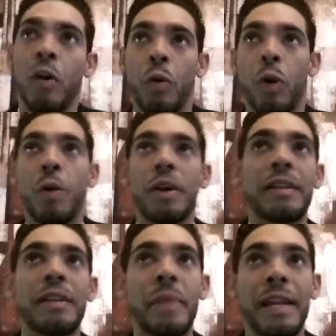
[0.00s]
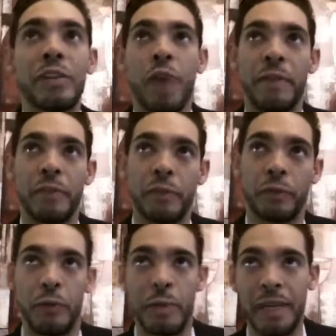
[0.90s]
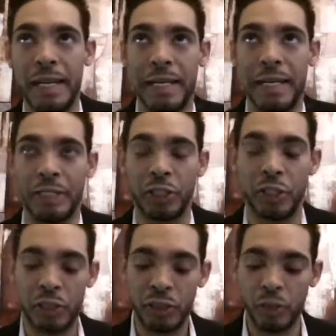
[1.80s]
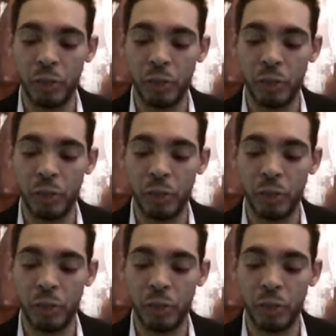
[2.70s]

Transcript: Well, one of the main drivers for me is just